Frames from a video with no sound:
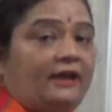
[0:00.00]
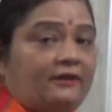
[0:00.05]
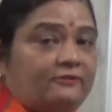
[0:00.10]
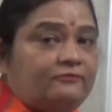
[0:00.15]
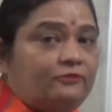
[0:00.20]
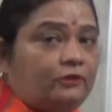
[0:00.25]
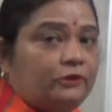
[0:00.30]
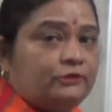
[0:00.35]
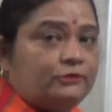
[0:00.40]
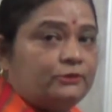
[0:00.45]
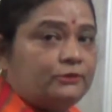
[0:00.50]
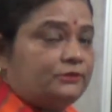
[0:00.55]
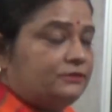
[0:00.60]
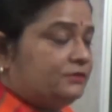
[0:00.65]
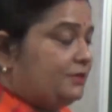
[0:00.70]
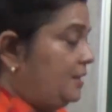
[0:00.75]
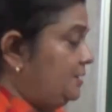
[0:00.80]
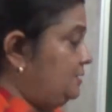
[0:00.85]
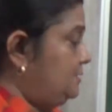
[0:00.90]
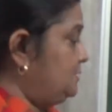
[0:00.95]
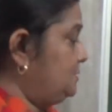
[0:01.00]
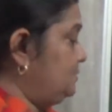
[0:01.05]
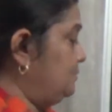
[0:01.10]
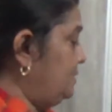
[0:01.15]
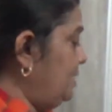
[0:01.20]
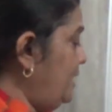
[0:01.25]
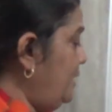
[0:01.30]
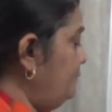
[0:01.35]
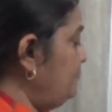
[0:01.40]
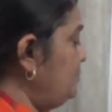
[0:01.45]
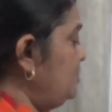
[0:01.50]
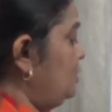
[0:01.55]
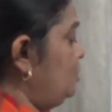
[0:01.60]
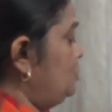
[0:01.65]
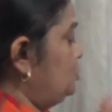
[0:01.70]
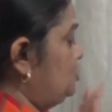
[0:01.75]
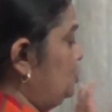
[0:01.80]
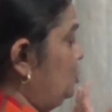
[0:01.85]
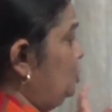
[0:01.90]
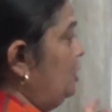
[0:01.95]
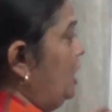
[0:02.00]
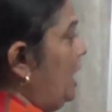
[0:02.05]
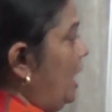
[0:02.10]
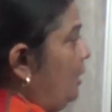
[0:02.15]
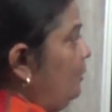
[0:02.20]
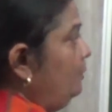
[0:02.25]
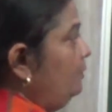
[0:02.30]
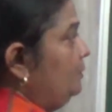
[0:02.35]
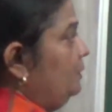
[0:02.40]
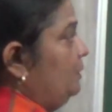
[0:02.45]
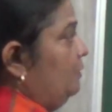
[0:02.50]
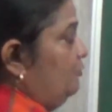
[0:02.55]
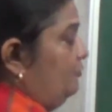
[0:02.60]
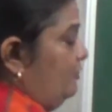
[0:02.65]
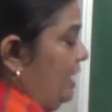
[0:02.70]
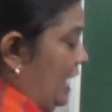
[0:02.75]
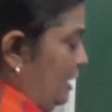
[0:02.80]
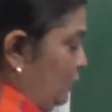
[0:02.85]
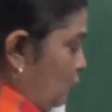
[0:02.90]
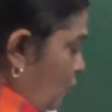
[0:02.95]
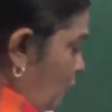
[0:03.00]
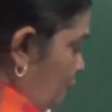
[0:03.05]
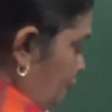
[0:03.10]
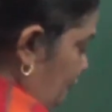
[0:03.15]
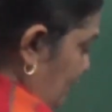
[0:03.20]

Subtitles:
f also starts. Okay, so now value of